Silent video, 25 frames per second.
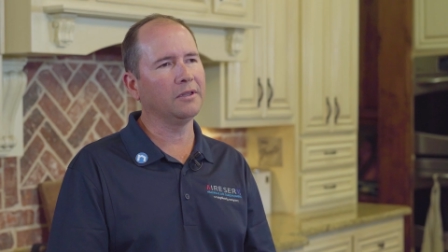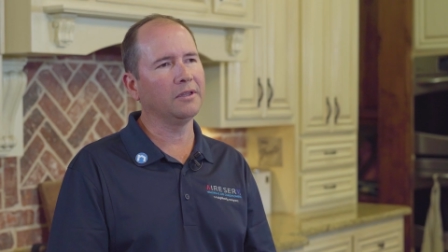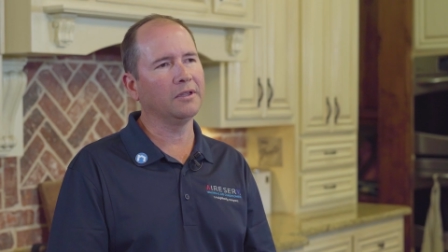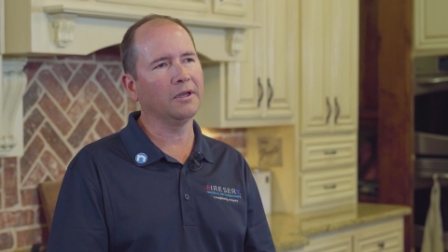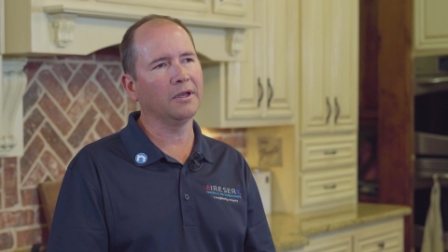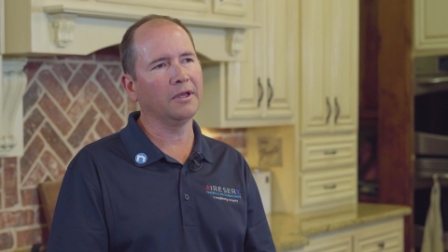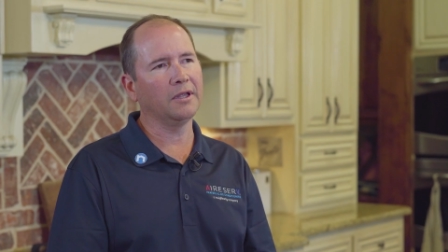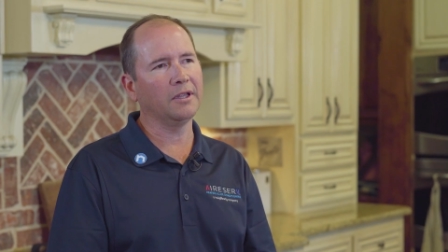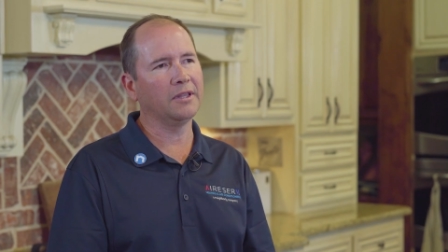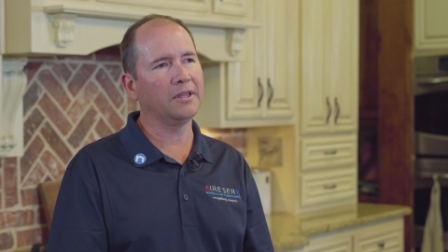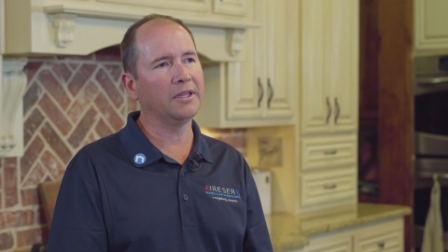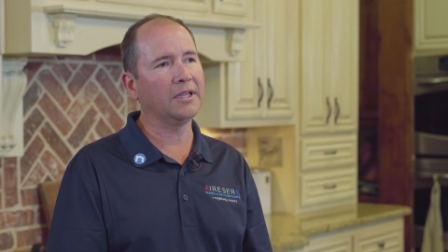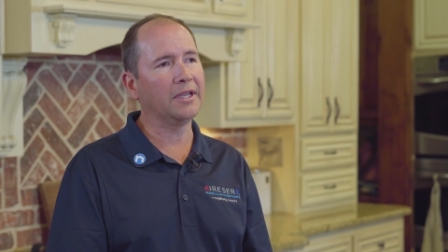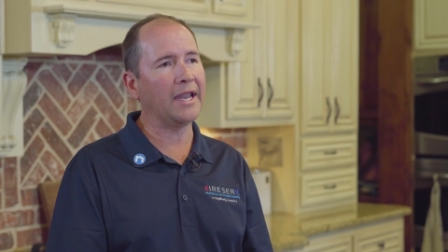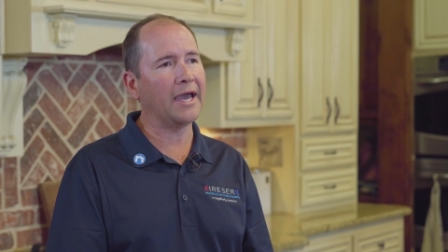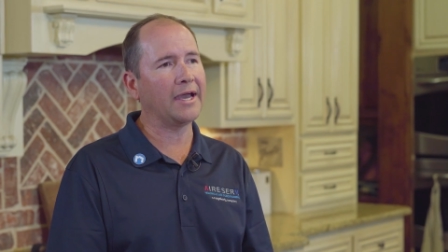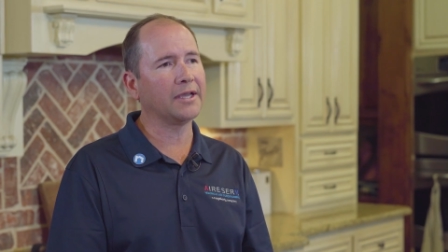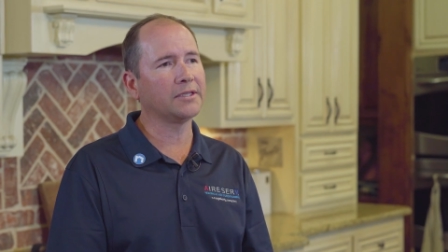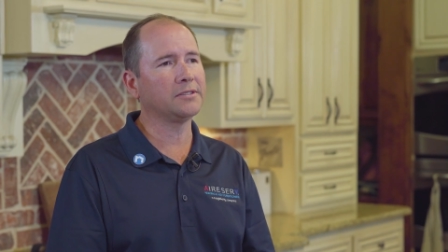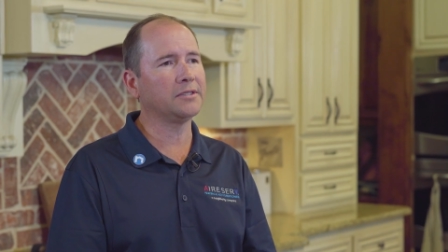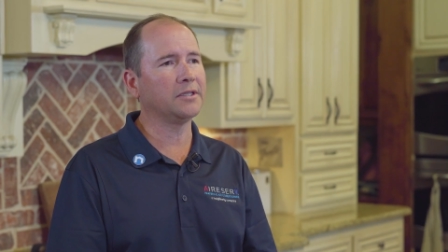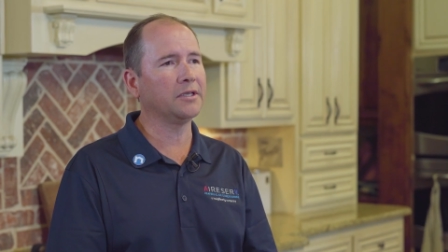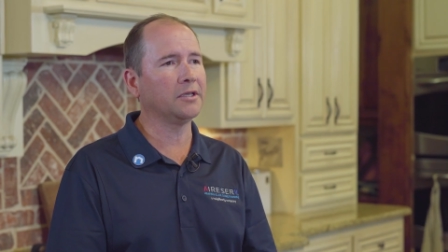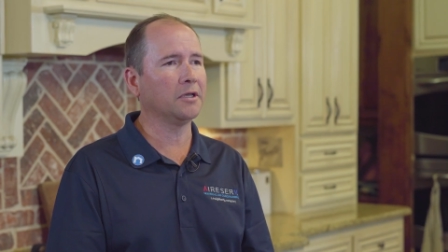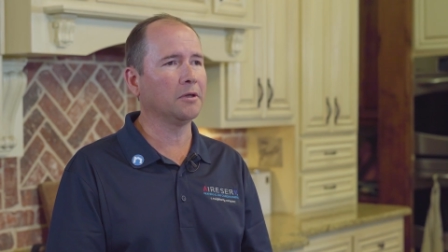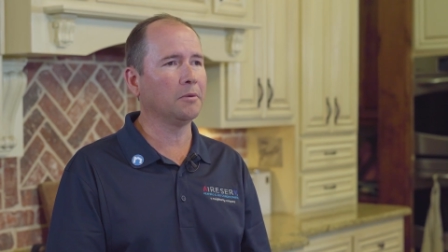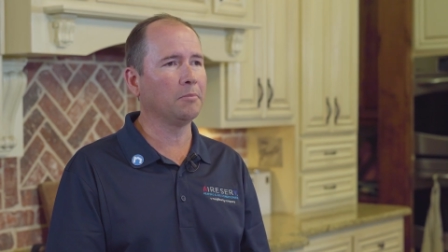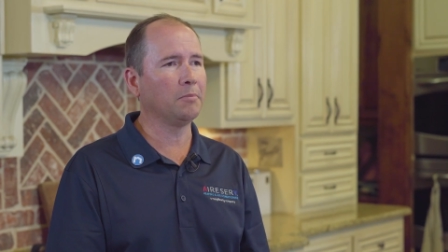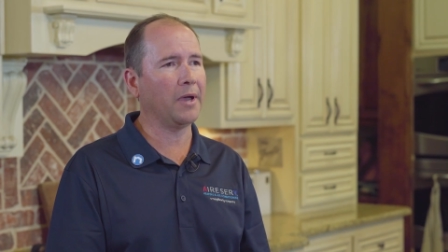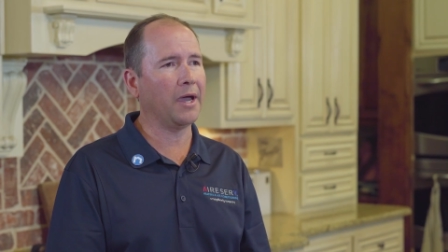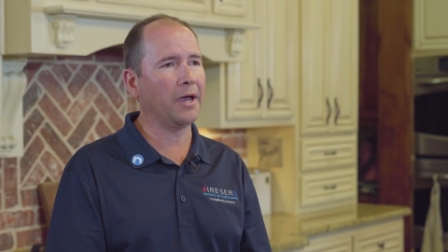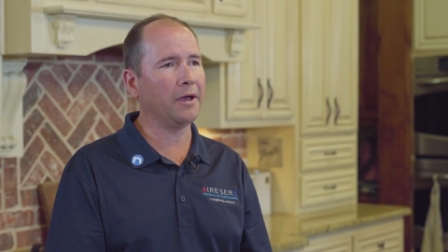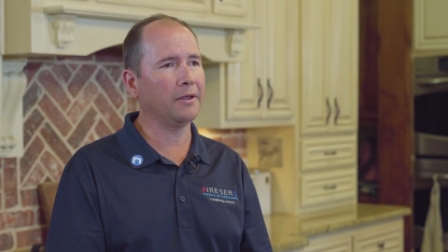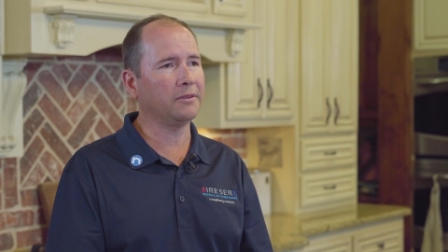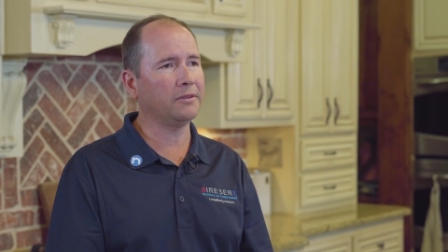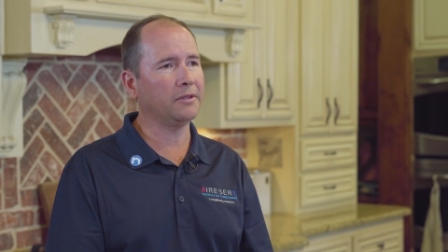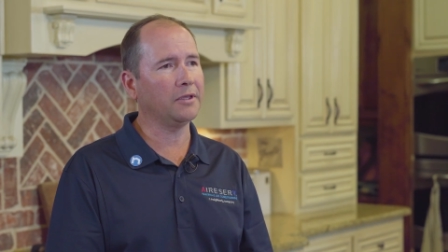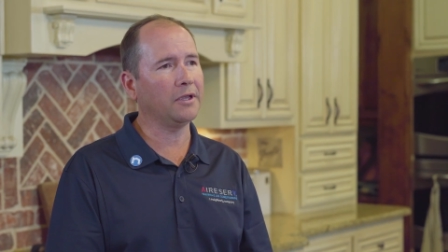The, the nice thing
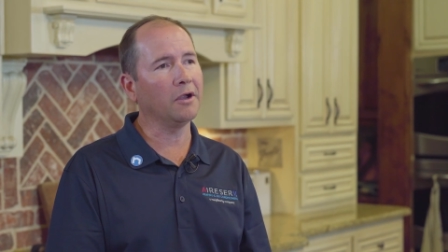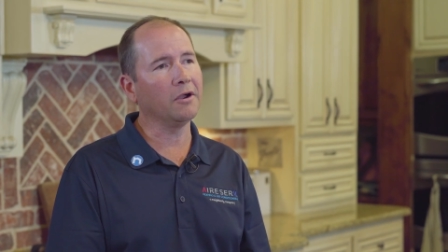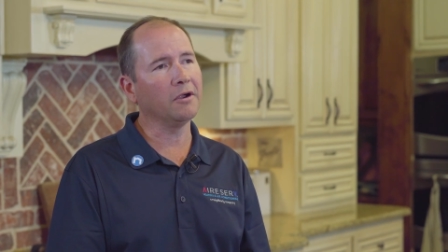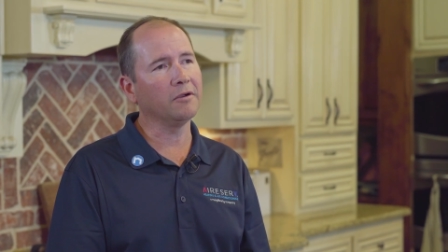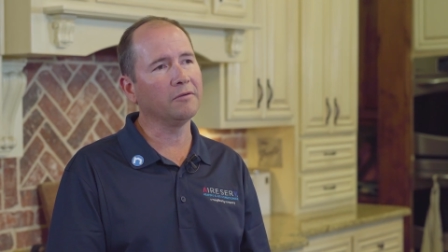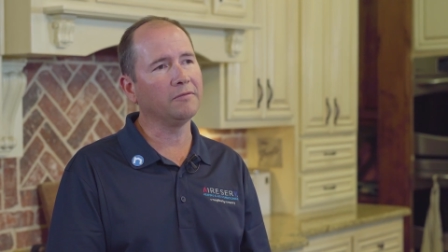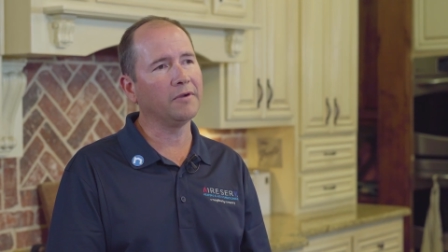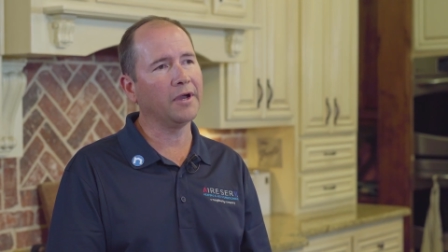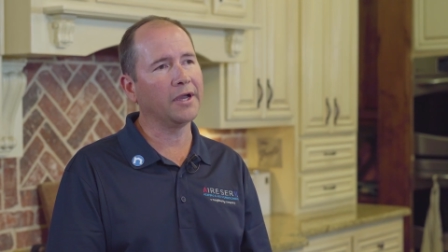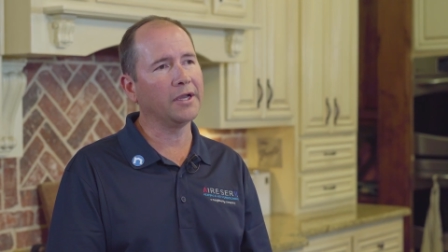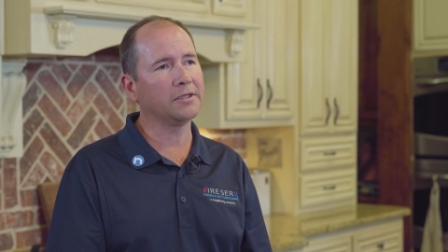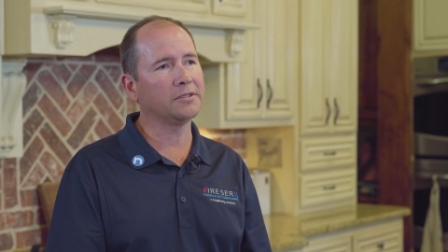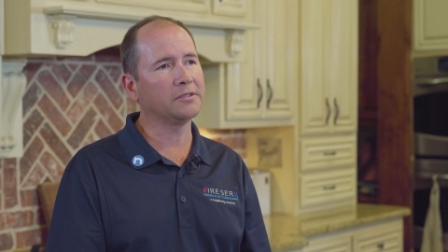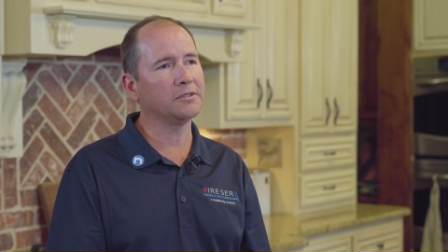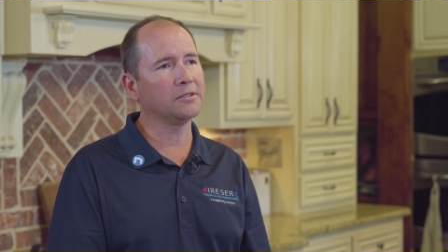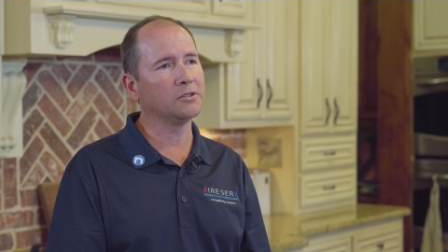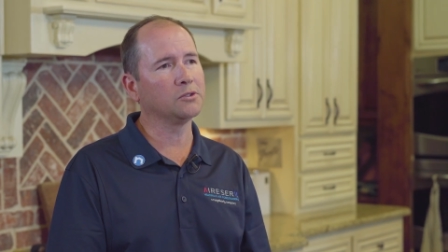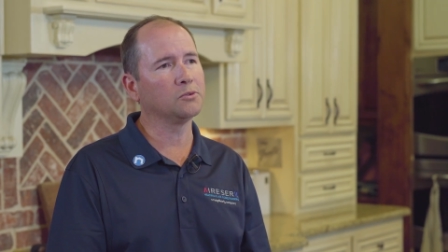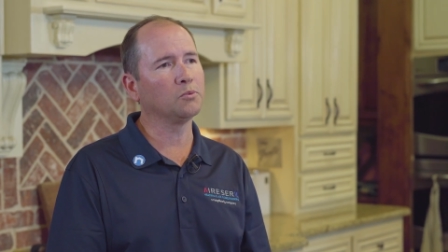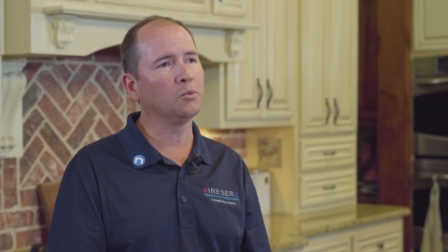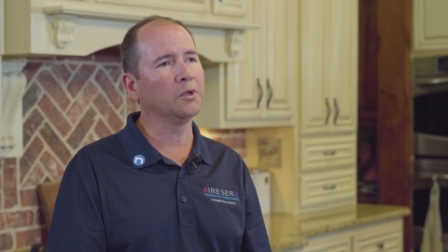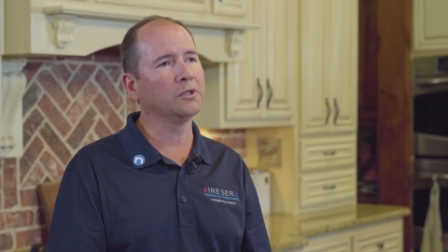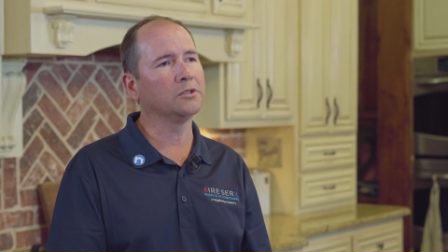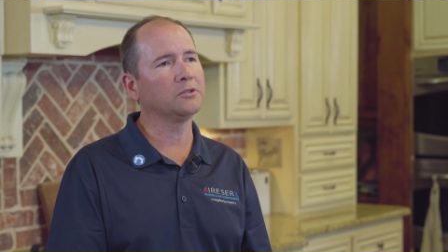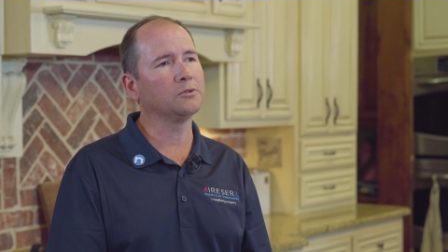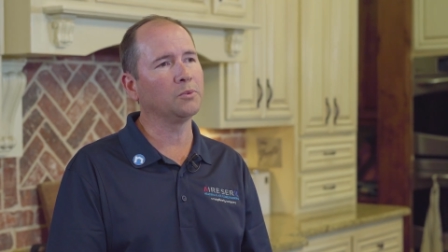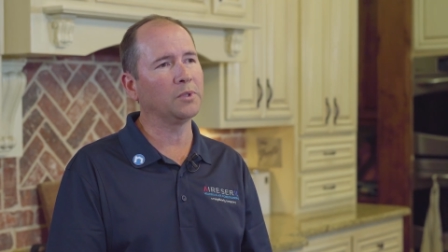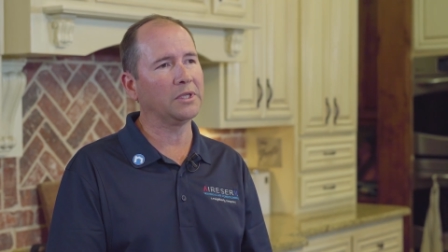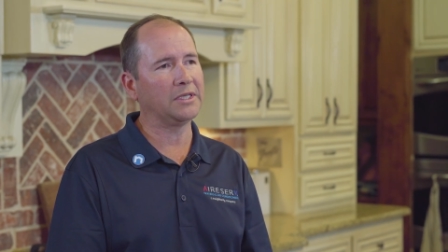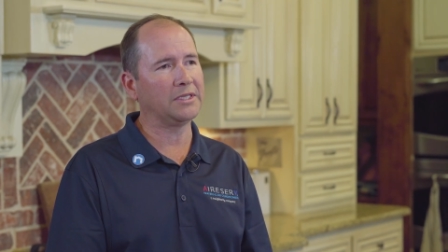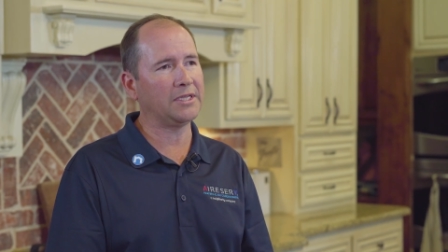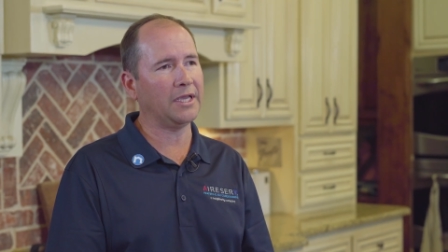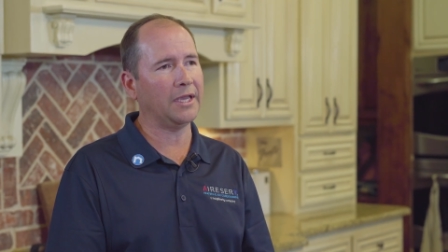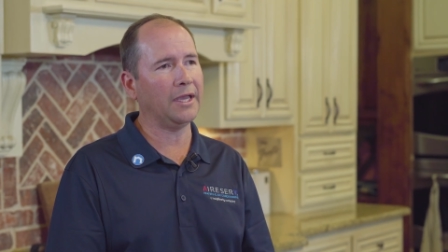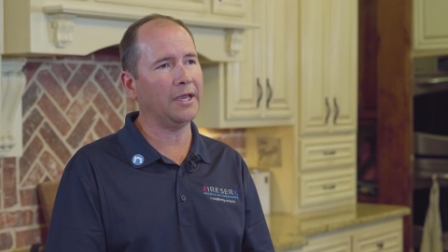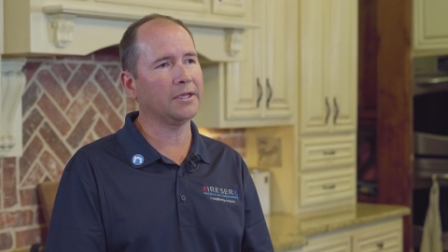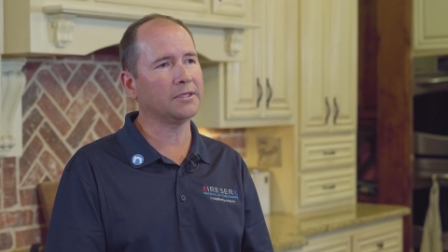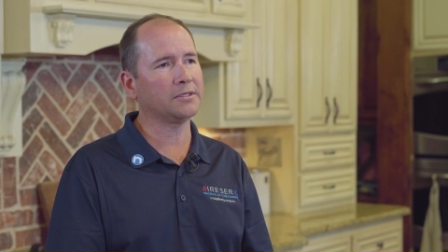about the AirAdvice is once we
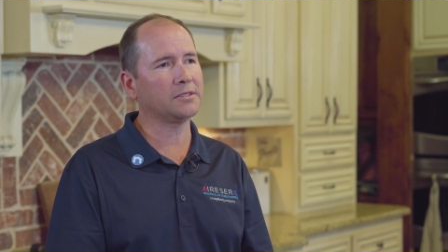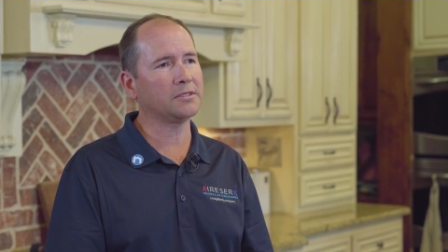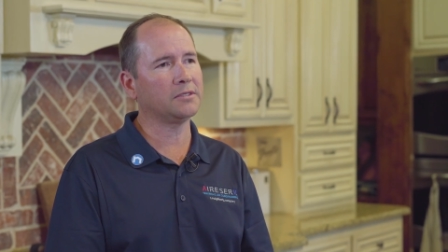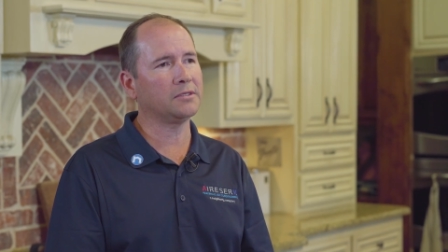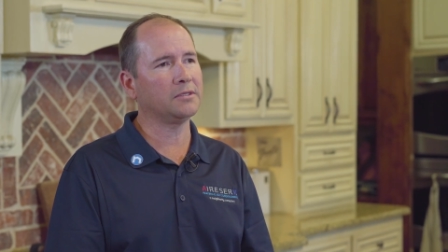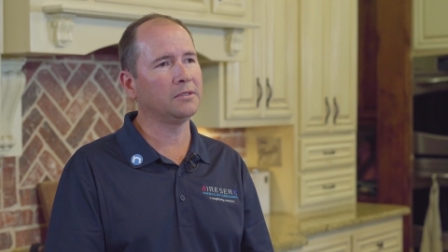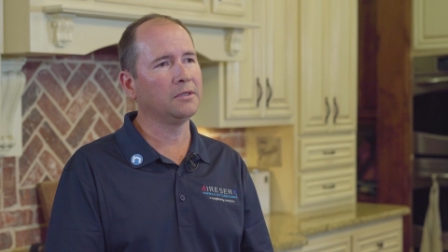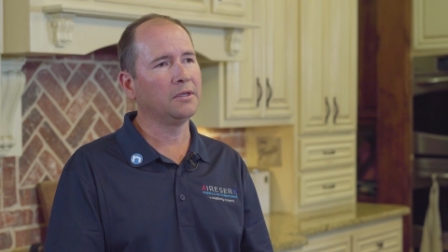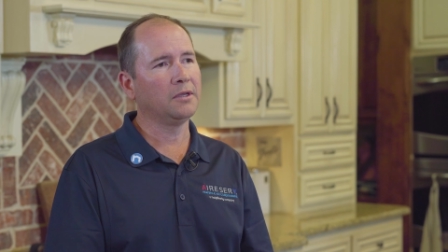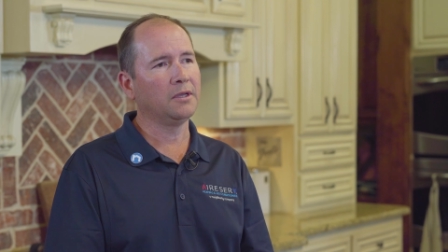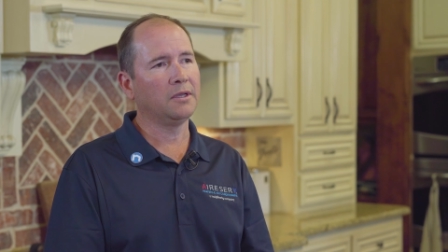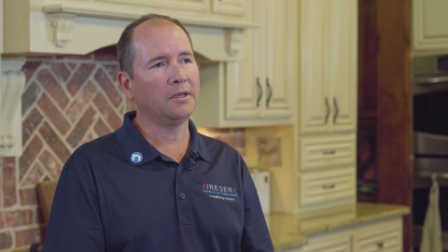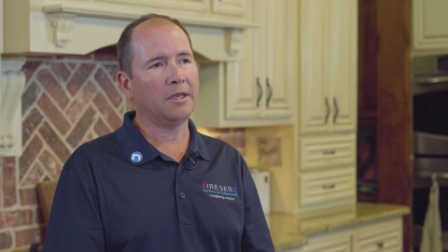test,